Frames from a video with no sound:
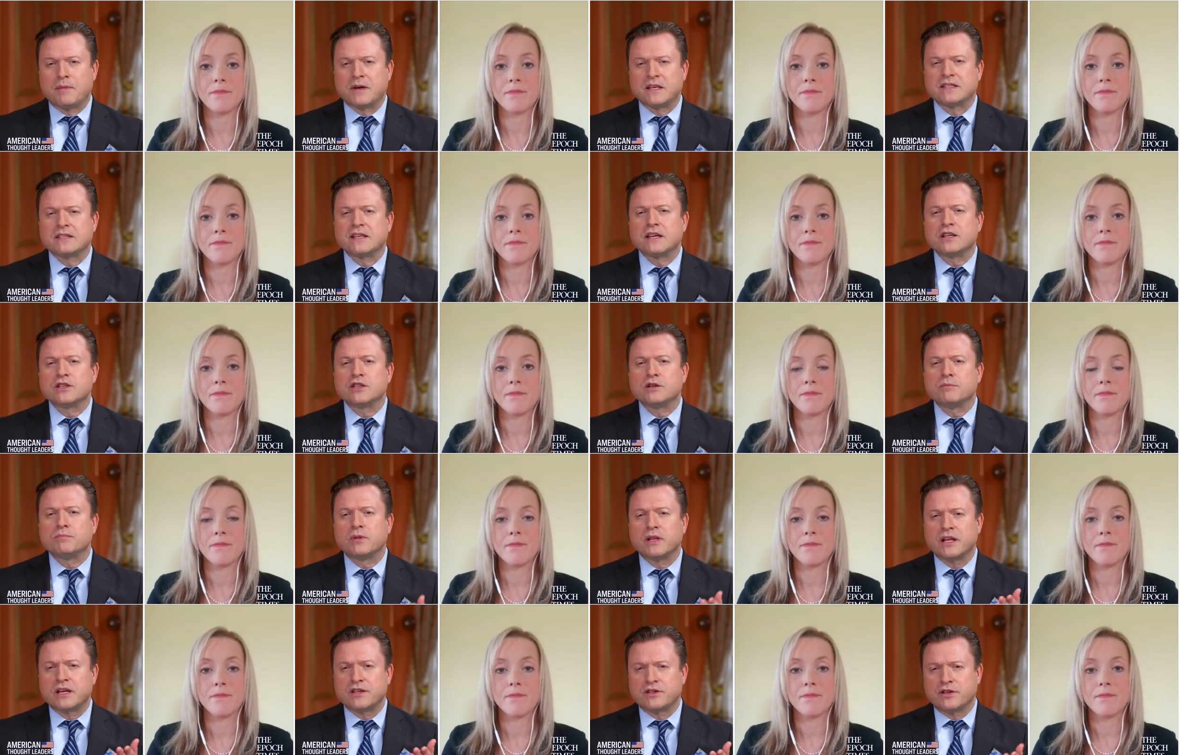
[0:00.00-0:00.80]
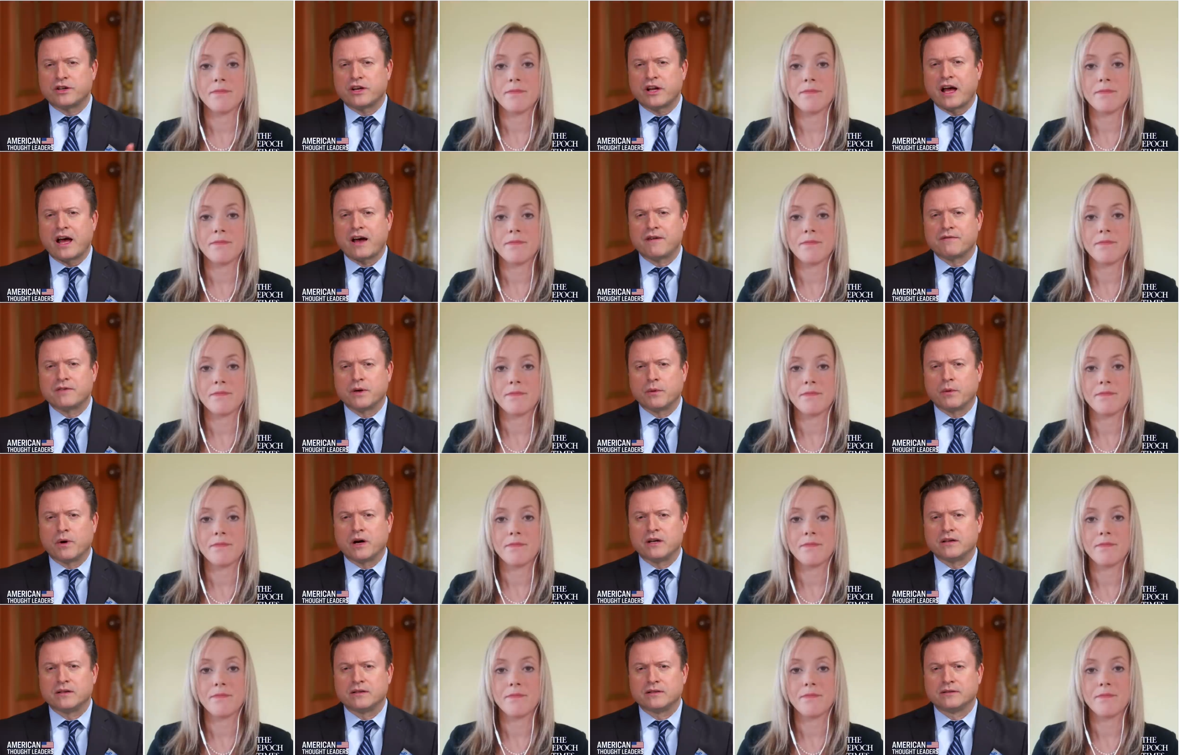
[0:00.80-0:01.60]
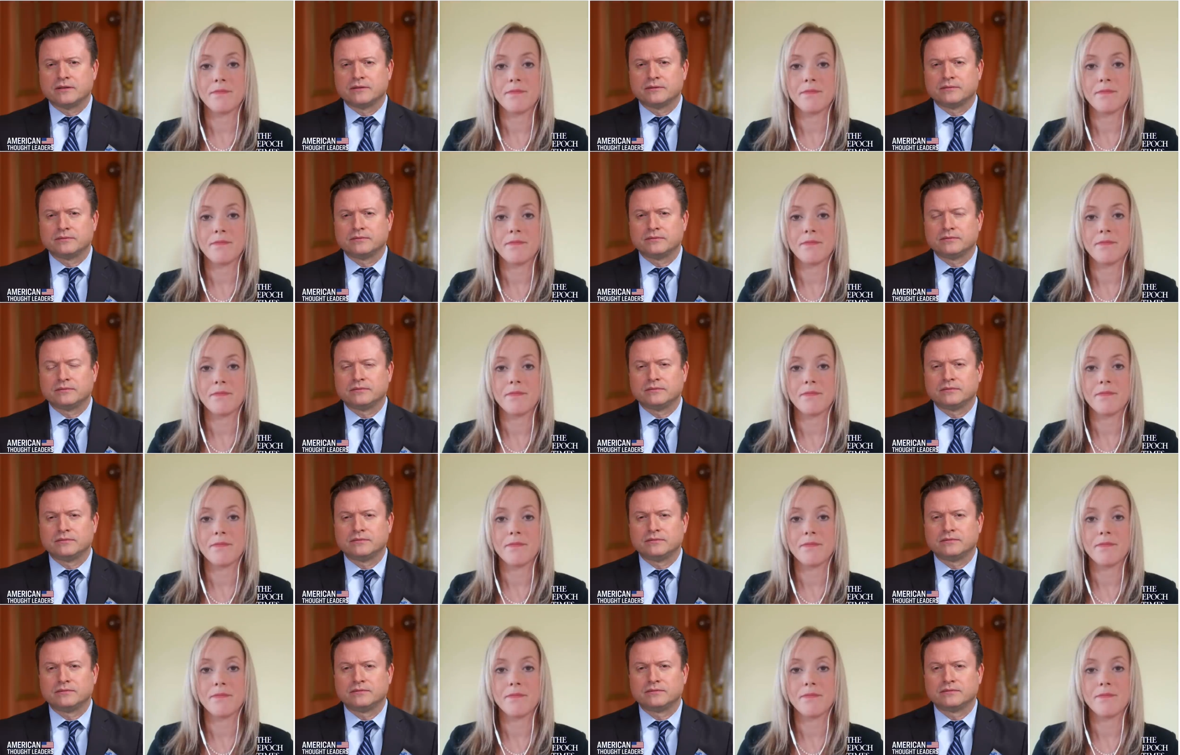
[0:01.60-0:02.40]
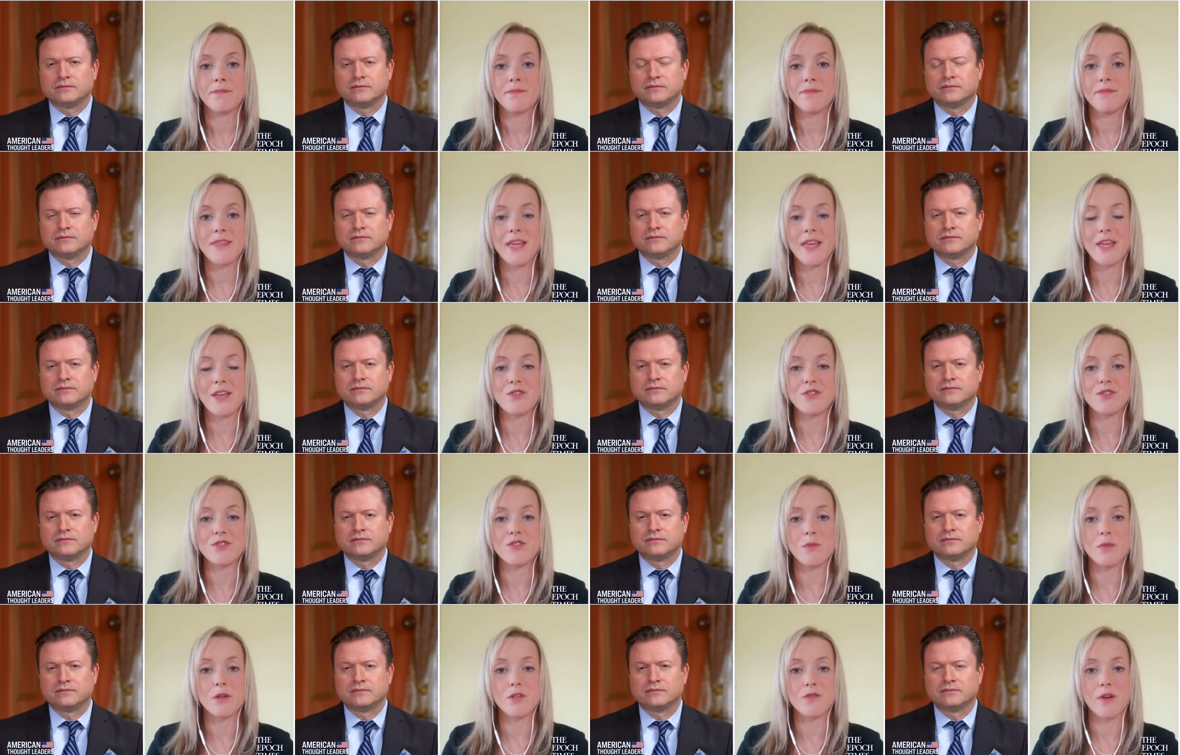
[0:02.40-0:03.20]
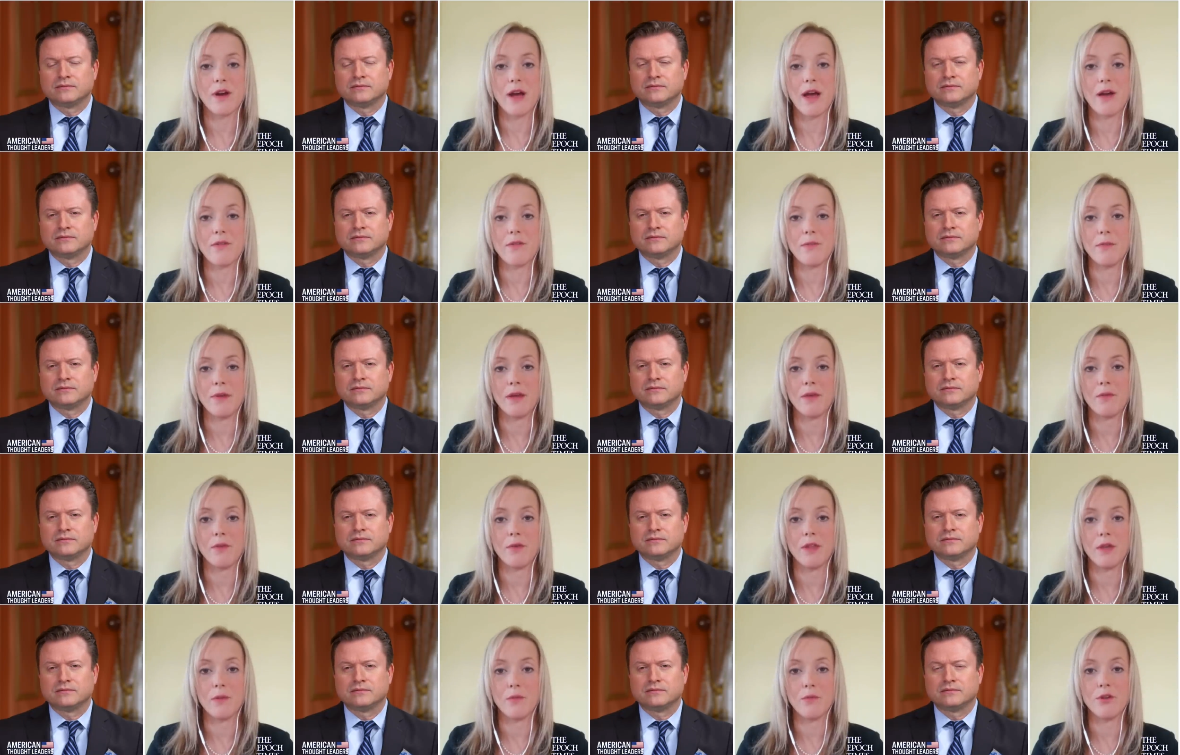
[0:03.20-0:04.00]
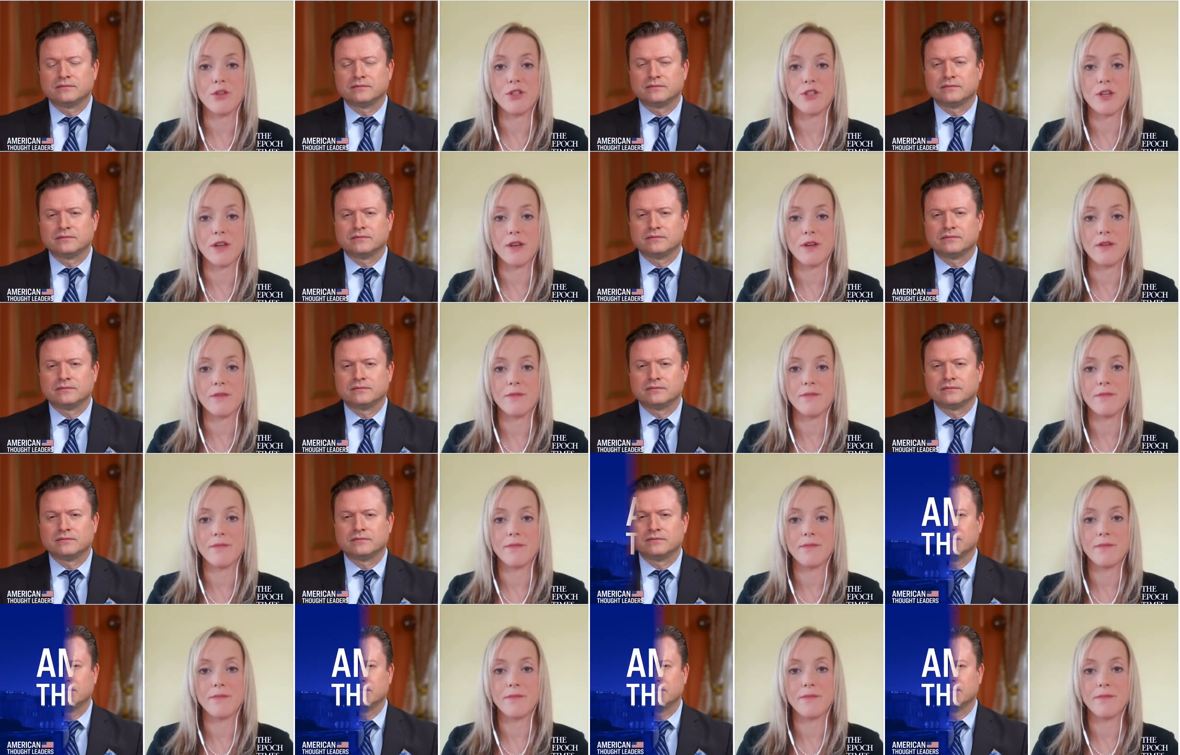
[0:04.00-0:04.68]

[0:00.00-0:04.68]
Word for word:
Speaker 1: Haba, such a pleasure to have you on.
Speaker 2: Thank you so much for having me. Really appreciate